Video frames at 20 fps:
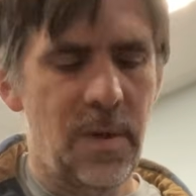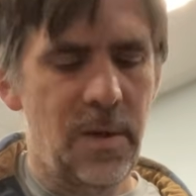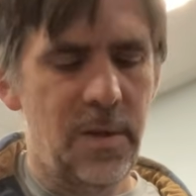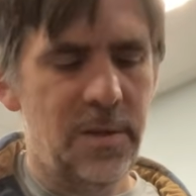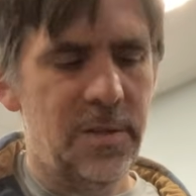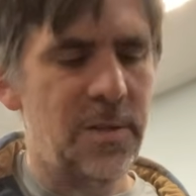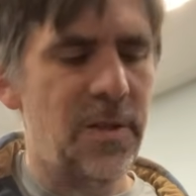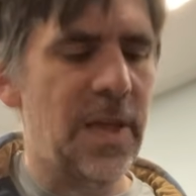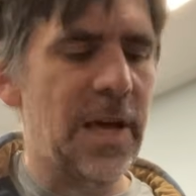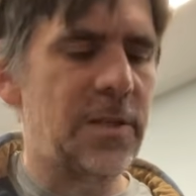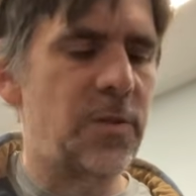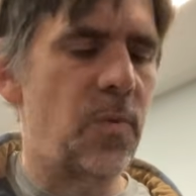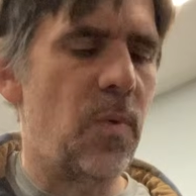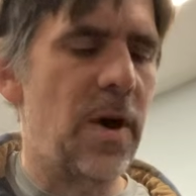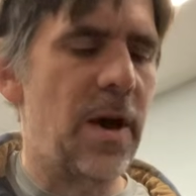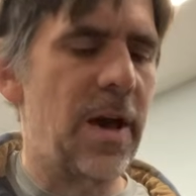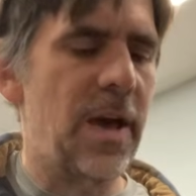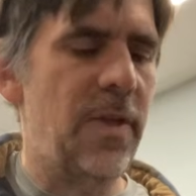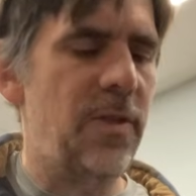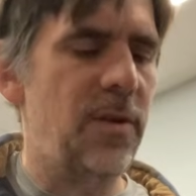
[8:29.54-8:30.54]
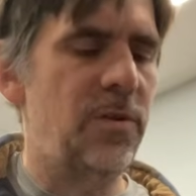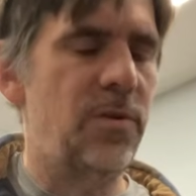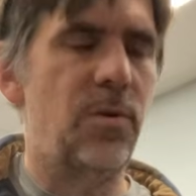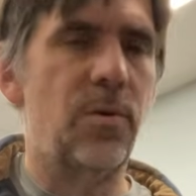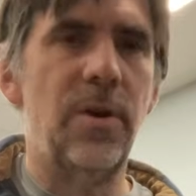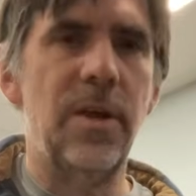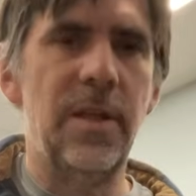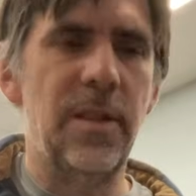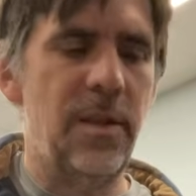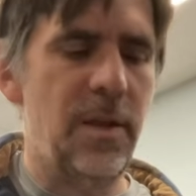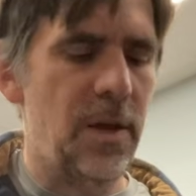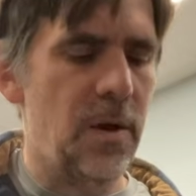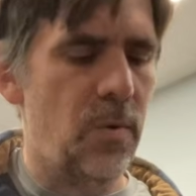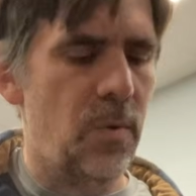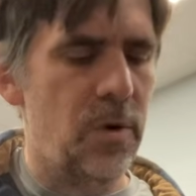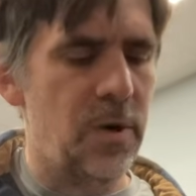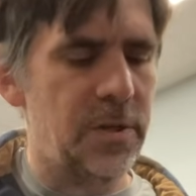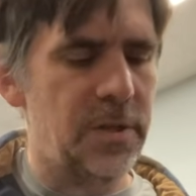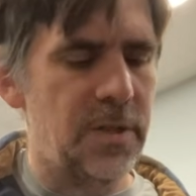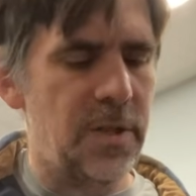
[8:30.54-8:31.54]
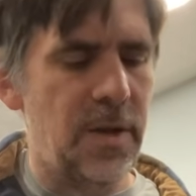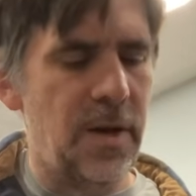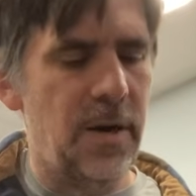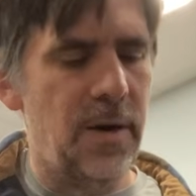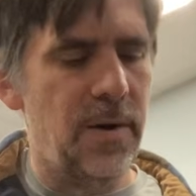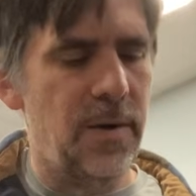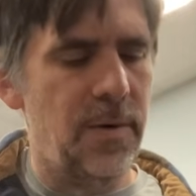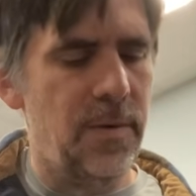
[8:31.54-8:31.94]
So that's why the Dorian lick works there.